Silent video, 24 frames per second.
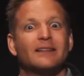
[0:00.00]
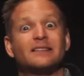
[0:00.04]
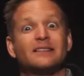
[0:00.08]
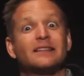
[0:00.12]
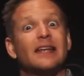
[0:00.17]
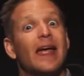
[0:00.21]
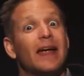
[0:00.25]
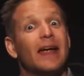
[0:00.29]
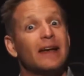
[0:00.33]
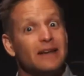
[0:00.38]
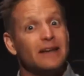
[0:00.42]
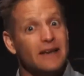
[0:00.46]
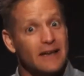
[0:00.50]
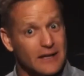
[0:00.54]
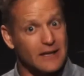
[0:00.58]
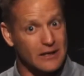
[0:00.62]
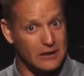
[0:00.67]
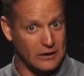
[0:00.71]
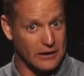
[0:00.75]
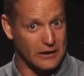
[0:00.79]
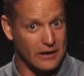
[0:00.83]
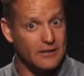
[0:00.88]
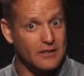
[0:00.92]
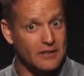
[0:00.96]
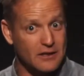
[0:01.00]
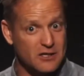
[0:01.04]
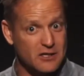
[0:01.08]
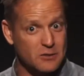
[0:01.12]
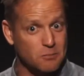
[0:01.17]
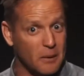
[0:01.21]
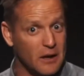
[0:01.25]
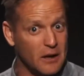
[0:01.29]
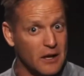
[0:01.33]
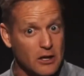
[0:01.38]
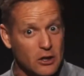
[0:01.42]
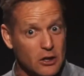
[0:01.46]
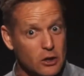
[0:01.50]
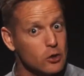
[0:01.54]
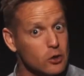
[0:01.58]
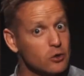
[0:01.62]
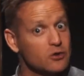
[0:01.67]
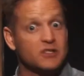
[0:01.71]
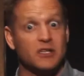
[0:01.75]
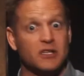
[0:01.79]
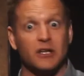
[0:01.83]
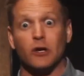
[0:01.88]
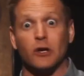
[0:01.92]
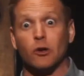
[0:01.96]
technically that's being
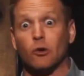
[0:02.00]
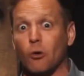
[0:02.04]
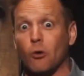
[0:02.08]
used in a